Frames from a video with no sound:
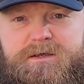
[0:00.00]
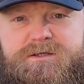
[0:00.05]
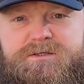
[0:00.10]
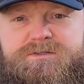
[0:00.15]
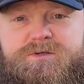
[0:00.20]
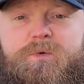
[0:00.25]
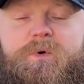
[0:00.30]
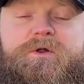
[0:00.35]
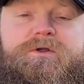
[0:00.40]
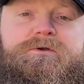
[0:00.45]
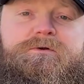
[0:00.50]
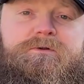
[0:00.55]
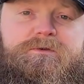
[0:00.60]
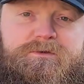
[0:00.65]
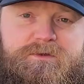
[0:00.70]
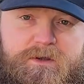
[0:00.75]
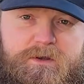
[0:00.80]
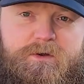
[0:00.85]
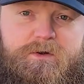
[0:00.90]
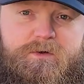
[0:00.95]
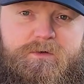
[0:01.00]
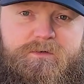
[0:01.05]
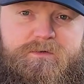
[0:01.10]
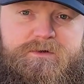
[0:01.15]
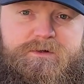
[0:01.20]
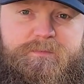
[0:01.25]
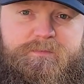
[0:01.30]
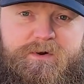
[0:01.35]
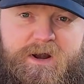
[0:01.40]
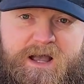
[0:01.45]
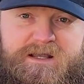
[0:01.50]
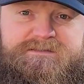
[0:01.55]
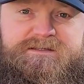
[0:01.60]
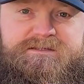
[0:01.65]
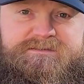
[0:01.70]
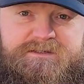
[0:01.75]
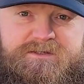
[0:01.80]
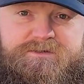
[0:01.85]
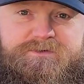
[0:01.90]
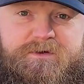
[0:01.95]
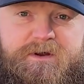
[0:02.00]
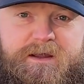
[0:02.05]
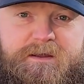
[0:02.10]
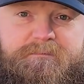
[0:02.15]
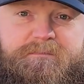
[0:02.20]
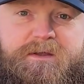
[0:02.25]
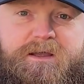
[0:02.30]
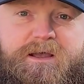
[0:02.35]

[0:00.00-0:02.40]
So what you'll do to process the tree